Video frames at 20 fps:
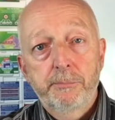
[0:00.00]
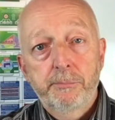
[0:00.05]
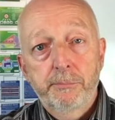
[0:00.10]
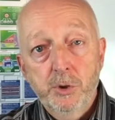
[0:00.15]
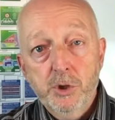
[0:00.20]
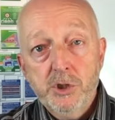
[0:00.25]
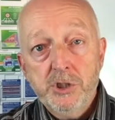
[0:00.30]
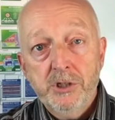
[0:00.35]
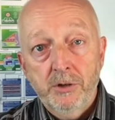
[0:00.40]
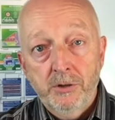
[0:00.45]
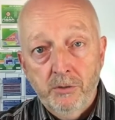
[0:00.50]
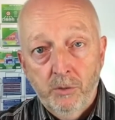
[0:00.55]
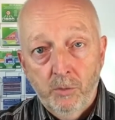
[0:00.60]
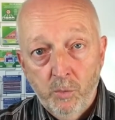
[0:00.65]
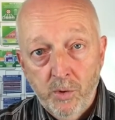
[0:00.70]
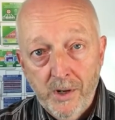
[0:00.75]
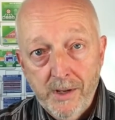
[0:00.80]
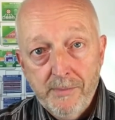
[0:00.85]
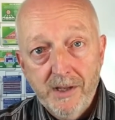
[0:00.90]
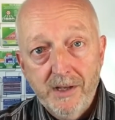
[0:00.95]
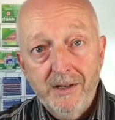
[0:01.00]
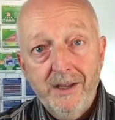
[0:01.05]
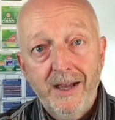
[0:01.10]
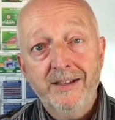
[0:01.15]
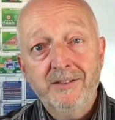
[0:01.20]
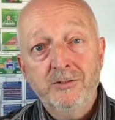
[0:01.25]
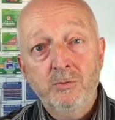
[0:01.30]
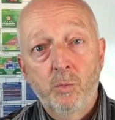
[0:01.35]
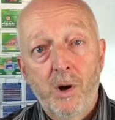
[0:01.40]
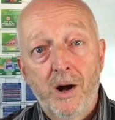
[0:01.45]
put women
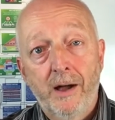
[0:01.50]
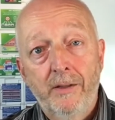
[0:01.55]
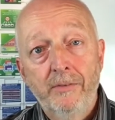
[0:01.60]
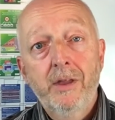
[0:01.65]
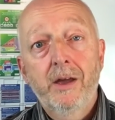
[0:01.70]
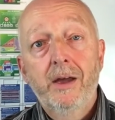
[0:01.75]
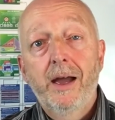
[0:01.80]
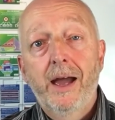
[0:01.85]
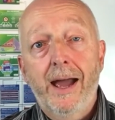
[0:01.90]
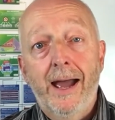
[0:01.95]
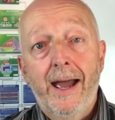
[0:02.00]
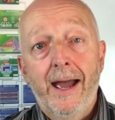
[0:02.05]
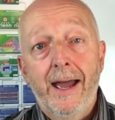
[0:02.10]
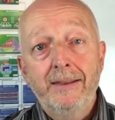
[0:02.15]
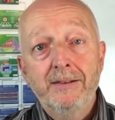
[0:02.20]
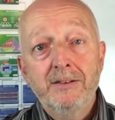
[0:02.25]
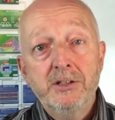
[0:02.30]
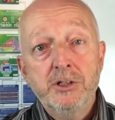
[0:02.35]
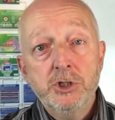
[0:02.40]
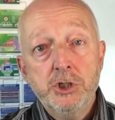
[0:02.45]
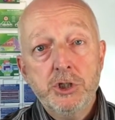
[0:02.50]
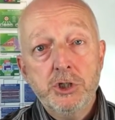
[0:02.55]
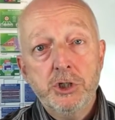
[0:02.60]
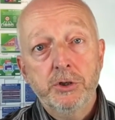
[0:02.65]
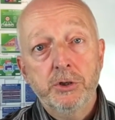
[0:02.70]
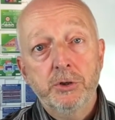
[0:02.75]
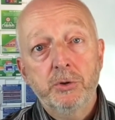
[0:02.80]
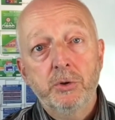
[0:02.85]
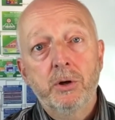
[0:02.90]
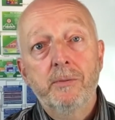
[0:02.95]
as one, and
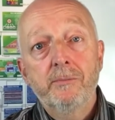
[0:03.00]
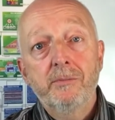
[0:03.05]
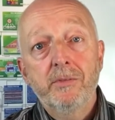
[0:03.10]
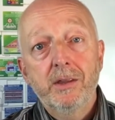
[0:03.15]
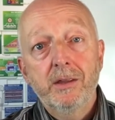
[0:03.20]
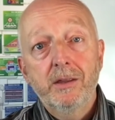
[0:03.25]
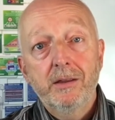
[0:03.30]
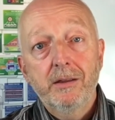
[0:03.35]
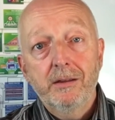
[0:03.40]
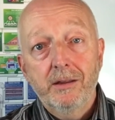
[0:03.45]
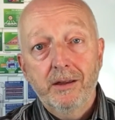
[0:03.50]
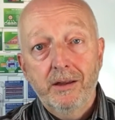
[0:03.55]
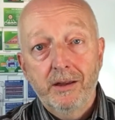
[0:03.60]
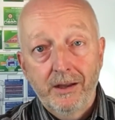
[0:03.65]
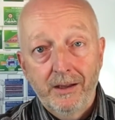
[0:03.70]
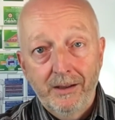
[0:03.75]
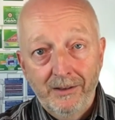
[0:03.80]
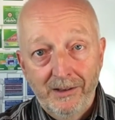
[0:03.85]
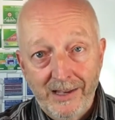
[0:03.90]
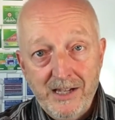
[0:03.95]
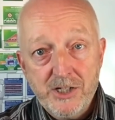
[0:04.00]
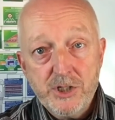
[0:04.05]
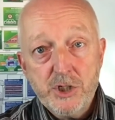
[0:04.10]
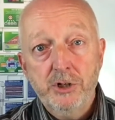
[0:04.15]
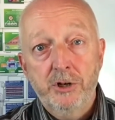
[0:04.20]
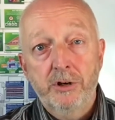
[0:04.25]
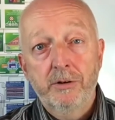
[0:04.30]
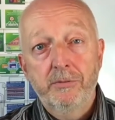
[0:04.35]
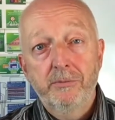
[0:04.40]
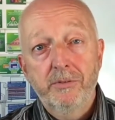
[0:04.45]
to
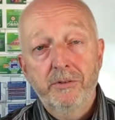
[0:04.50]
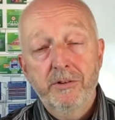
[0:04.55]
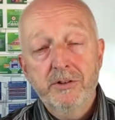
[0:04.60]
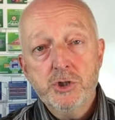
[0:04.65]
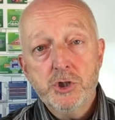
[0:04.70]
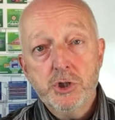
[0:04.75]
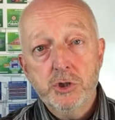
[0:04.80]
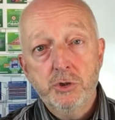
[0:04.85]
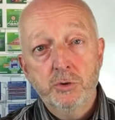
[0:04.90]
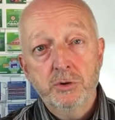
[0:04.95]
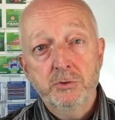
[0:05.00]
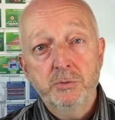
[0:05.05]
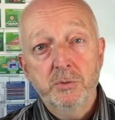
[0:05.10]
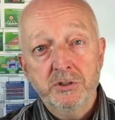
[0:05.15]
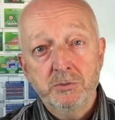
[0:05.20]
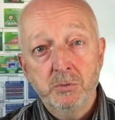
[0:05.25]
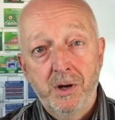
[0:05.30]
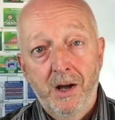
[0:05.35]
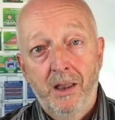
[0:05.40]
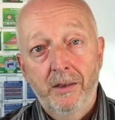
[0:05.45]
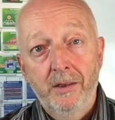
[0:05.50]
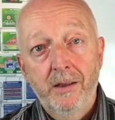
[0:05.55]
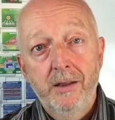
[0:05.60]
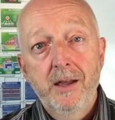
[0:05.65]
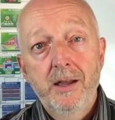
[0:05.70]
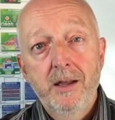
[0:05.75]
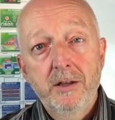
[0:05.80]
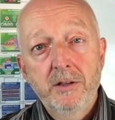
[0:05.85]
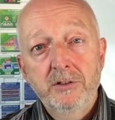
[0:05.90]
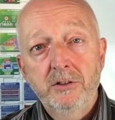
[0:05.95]
leisure shoes was one.
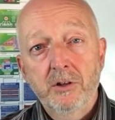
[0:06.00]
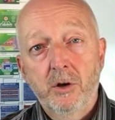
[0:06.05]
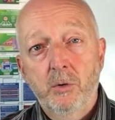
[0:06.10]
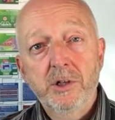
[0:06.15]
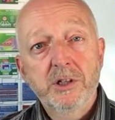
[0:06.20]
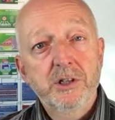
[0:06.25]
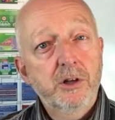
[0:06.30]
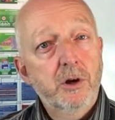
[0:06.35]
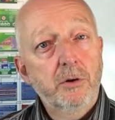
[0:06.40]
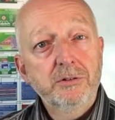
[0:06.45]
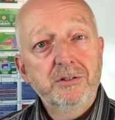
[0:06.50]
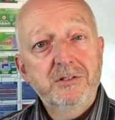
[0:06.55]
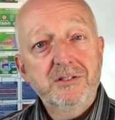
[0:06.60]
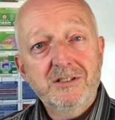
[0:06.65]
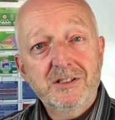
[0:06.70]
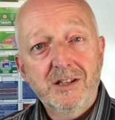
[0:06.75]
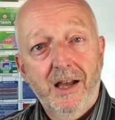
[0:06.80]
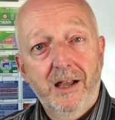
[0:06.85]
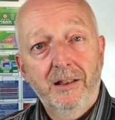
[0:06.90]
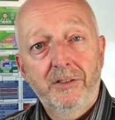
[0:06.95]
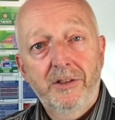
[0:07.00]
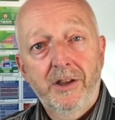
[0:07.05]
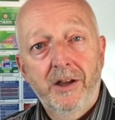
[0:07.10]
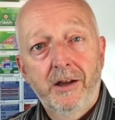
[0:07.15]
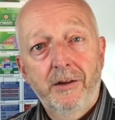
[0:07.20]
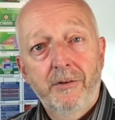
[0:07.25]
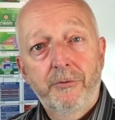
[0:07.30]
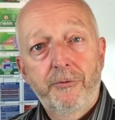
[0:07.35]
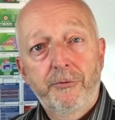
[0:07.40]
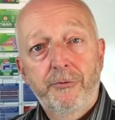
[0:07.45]
So we don't sell
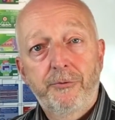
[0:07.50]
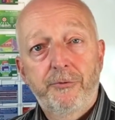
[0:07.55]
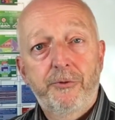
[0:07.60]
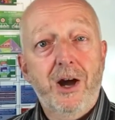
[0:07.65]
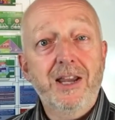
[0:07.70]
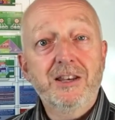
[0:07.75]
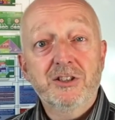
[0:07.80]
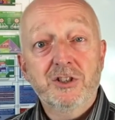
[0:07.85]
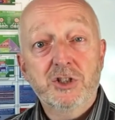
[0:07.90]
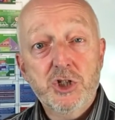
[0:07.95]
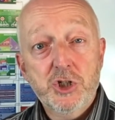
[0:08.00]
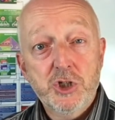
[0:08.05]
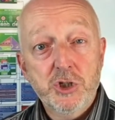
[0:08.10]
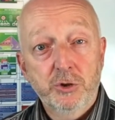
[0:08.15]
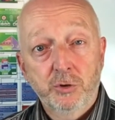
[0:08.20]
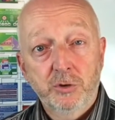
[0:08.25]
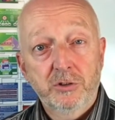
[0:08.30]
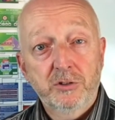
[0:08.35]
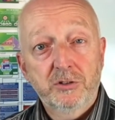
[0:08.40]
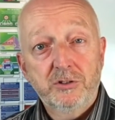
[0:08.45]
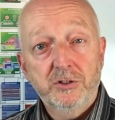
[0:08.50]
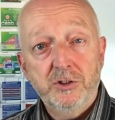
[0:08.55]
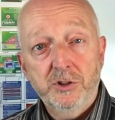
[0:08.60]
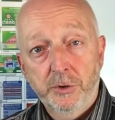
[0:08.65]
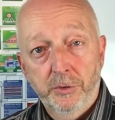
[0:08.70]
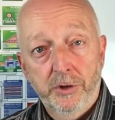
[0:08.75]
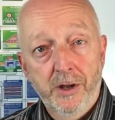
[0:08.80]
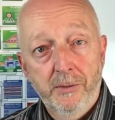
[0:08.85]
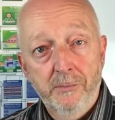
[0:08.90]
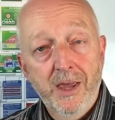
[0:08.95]
the finest shoes
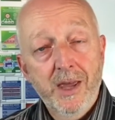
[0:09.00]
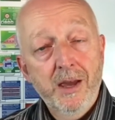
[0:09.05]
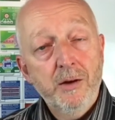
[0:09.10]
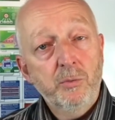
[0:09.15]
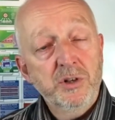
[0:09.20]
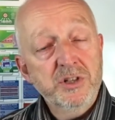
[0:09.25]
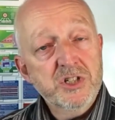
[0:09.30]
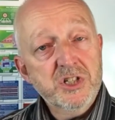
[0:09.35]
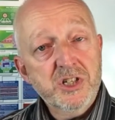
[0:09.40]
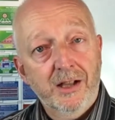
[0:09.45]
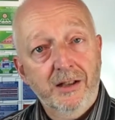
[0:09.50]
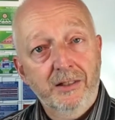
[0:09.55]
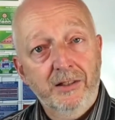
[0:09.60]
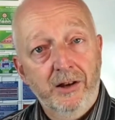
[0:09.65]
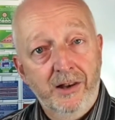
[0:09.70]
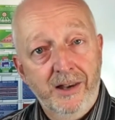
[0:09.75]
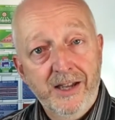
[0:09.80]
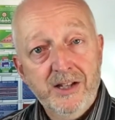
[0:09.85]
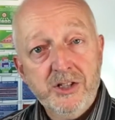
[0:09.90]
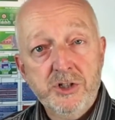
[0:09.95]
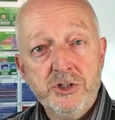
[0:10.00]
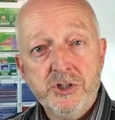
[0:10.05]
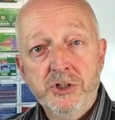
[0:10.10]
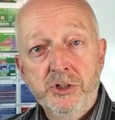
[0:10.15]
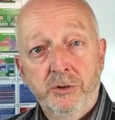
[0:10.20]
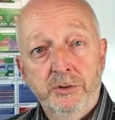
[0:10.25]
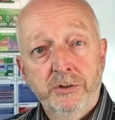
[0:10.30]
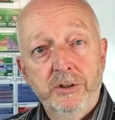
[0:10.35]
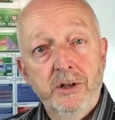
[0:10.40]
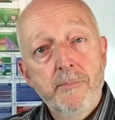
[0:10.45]
to them, we sell the leisure
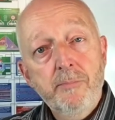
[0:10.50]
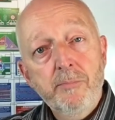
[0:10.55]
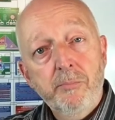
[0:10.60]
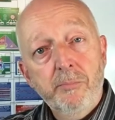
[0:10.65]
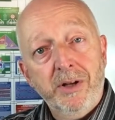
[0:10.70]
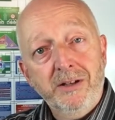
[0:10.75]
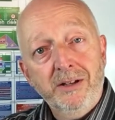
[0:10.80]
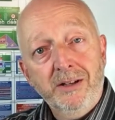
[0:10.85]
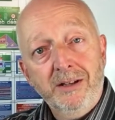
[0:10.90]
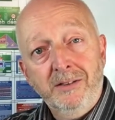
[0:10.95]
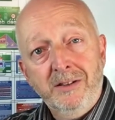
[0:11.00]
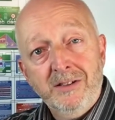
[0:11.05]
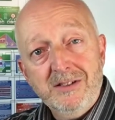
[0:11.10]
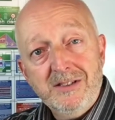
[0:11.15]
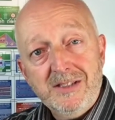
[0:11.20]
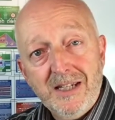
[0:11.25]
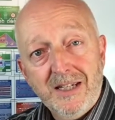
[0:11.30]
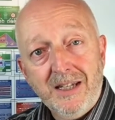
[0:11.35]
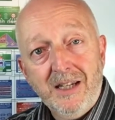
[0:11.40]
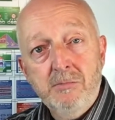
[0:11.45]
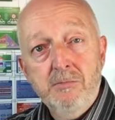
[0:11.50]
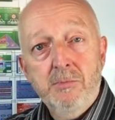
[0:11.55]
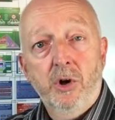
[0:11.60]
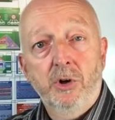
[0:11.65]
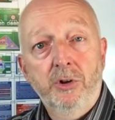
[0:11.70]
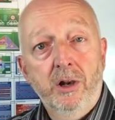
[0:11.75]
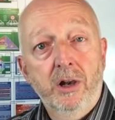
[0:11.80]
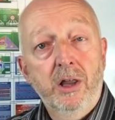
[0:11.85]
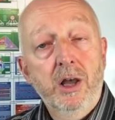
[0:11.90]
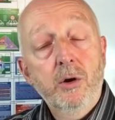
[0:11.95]
shoes. But in the second
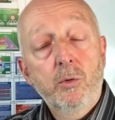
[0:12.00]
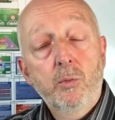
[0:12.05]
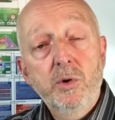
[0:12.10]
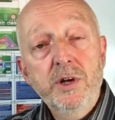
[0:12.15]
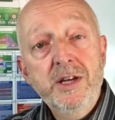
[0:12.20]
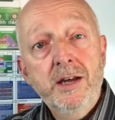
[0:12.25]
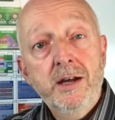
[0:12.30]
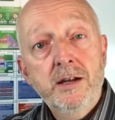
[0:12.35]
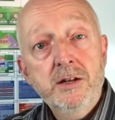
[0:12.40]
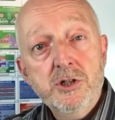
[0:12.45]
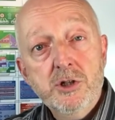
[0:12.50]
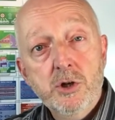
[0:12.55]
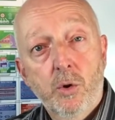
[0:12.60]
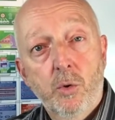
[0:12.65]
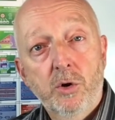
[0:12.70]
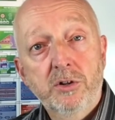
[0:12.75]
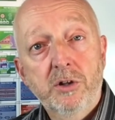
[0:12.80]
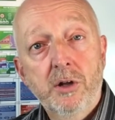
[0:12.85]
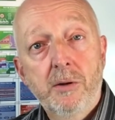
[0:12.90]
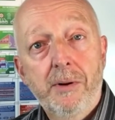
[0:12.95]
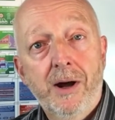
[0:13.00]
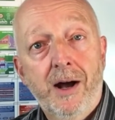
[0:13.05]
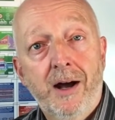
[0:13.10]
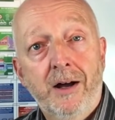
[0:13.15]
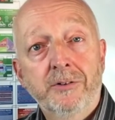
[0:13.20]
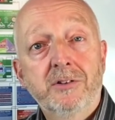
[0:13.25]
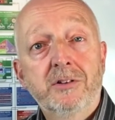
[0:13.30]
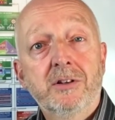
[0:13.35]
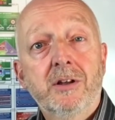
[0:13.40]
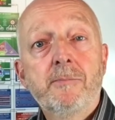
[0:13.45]
model, we talked
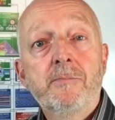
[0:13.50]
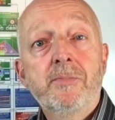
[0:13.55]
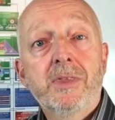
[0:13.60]
about